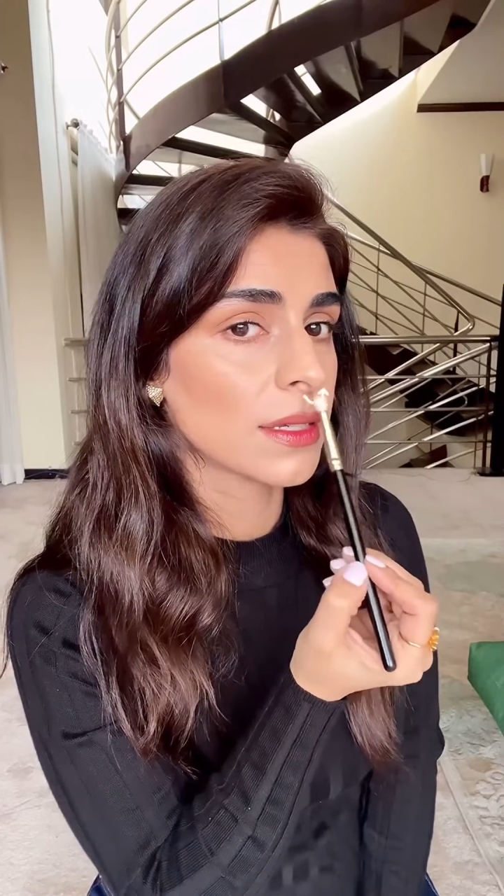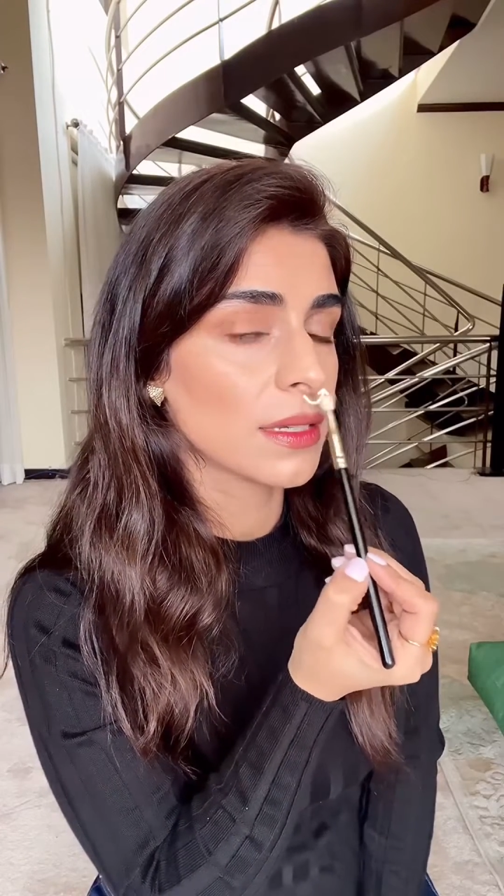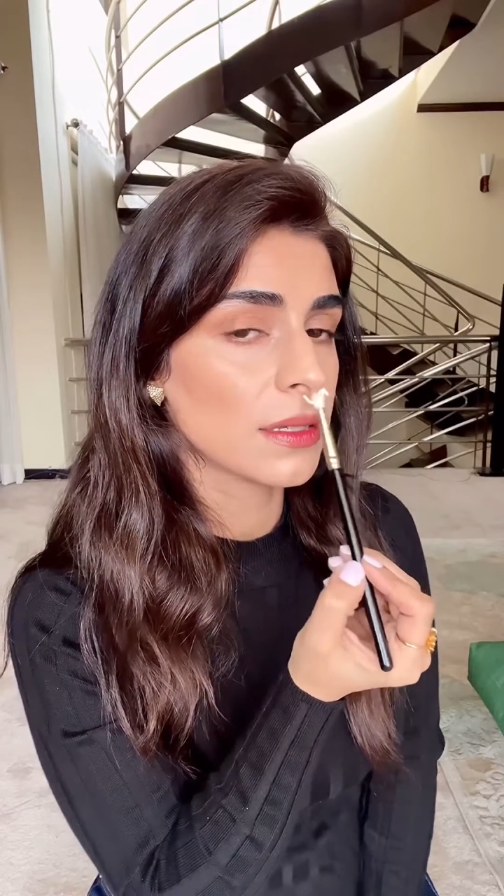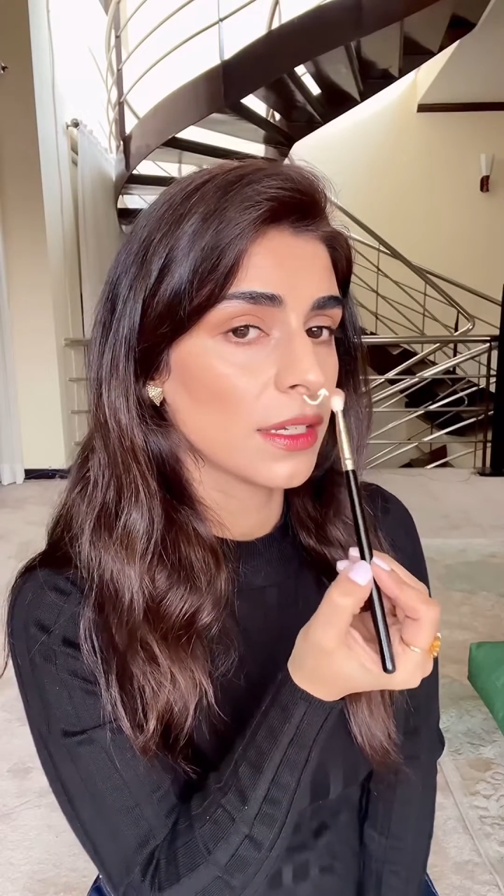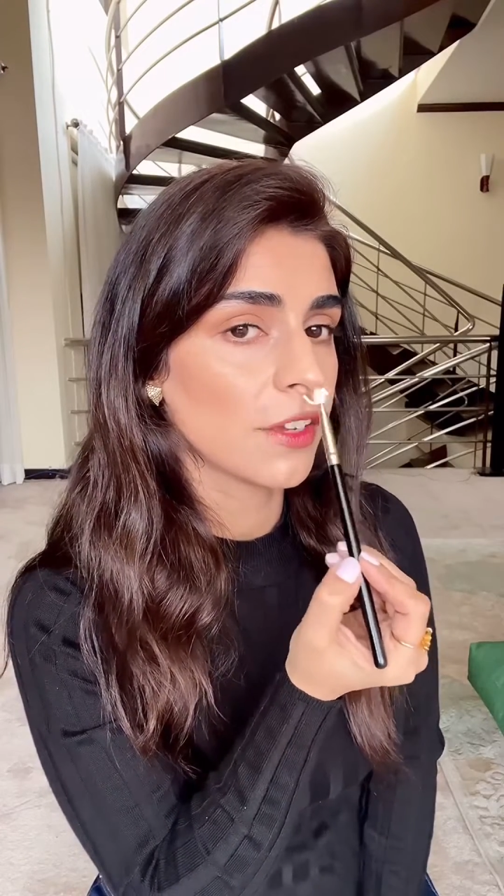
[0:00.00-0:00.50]

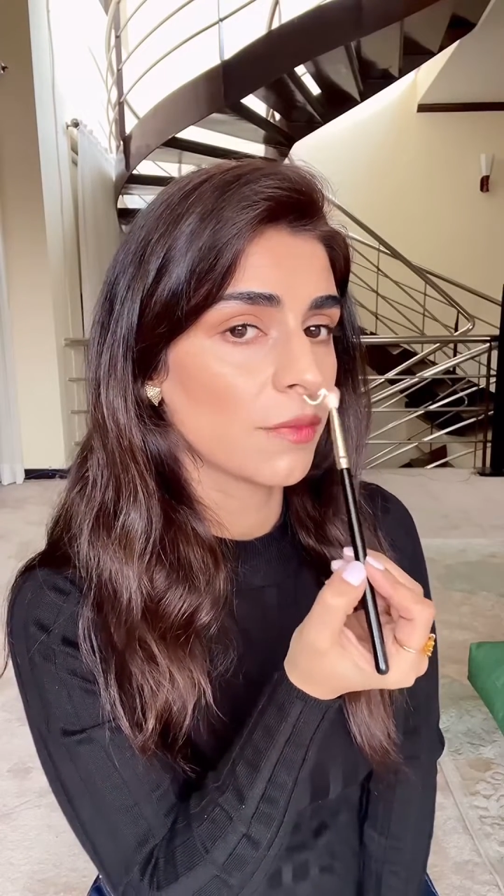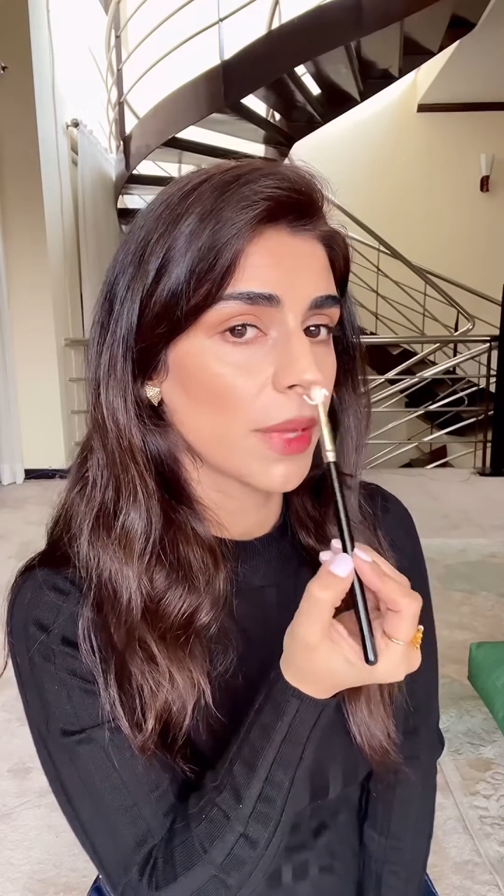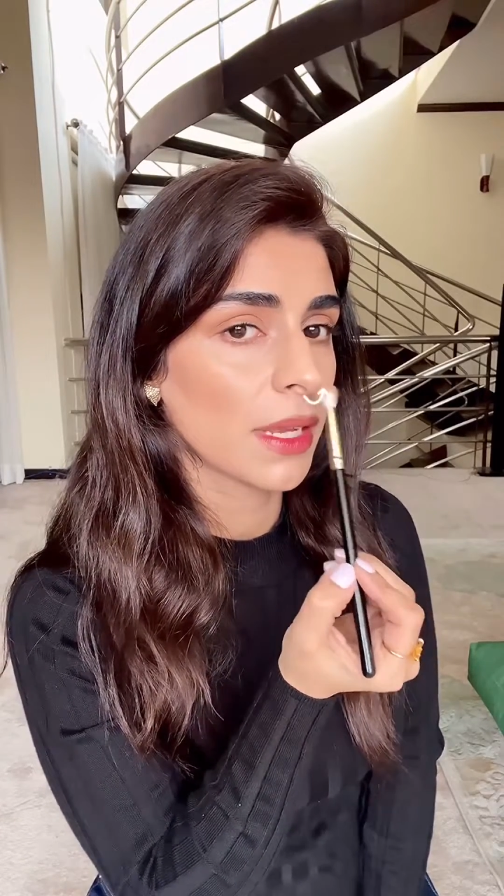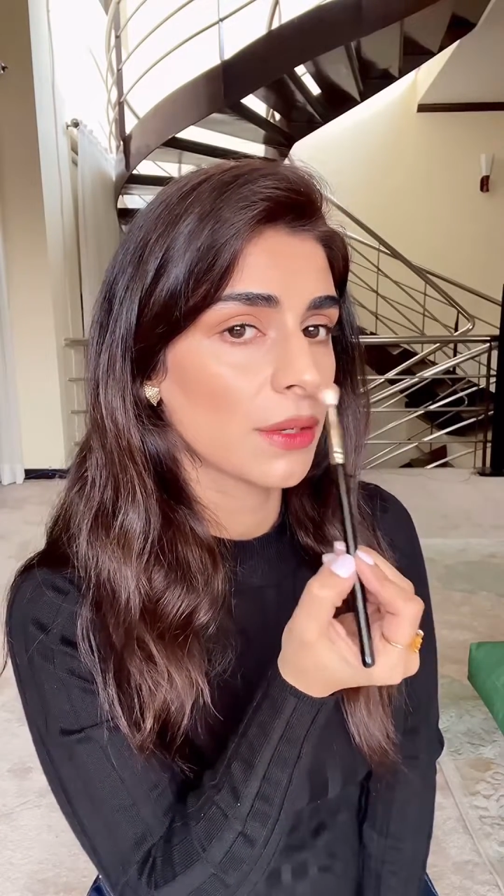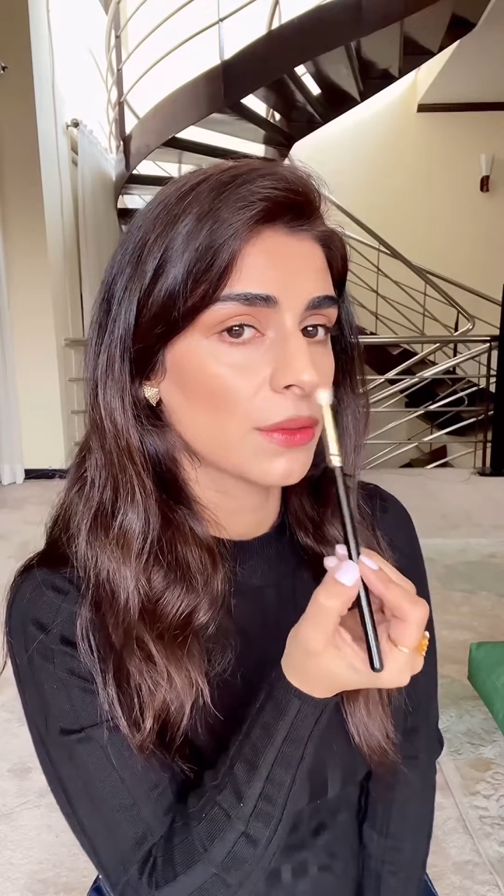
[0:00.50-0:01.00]
just to give
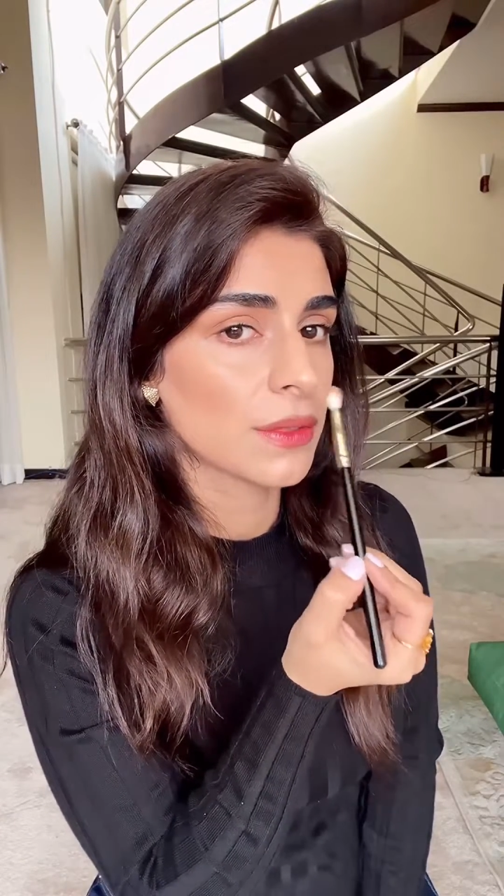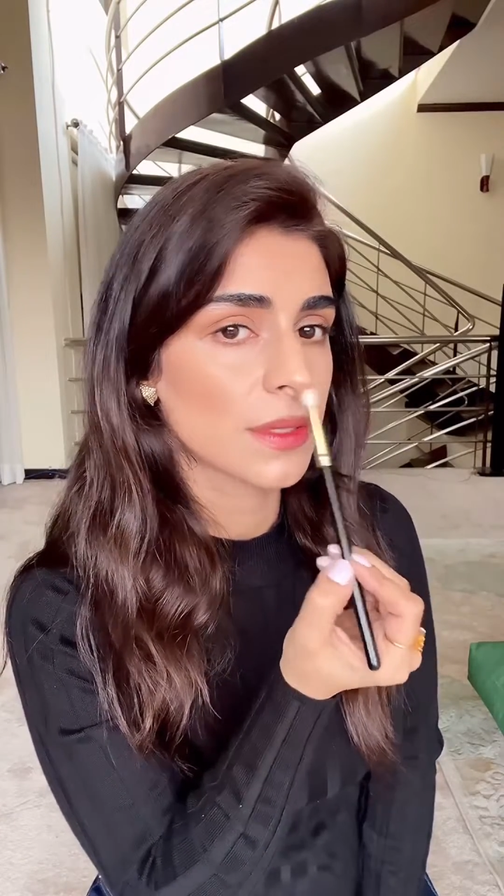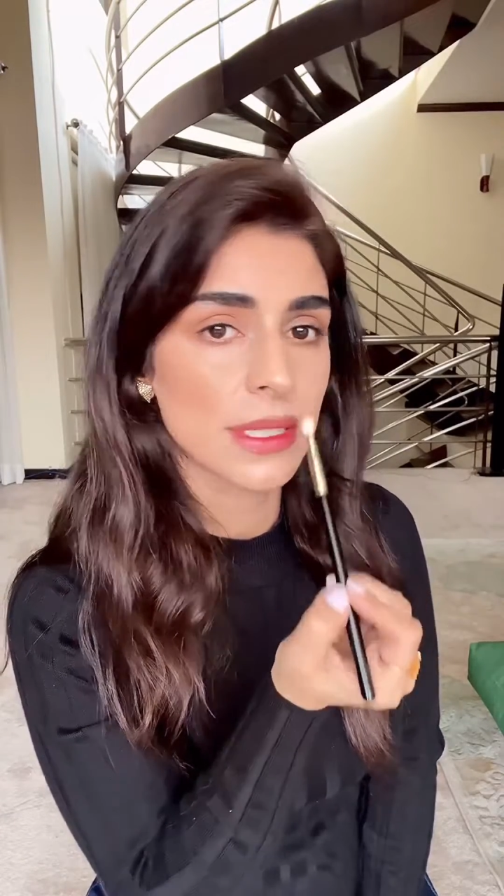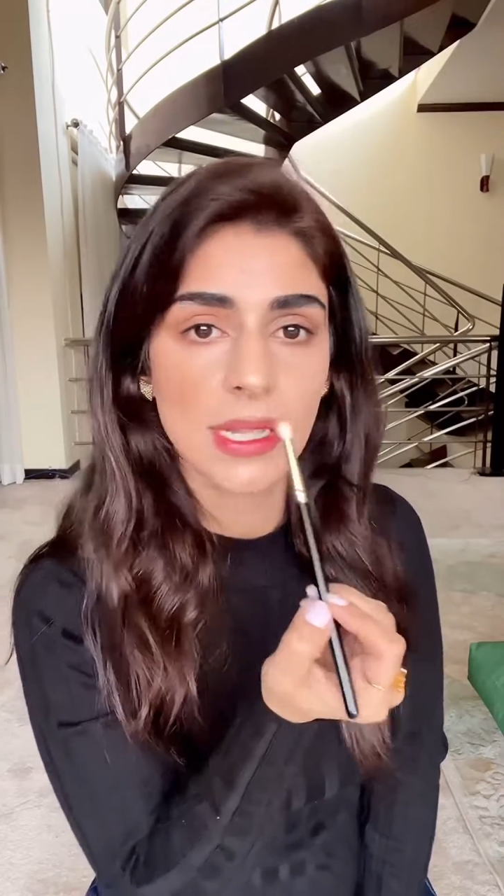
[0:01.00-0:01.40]
my nose a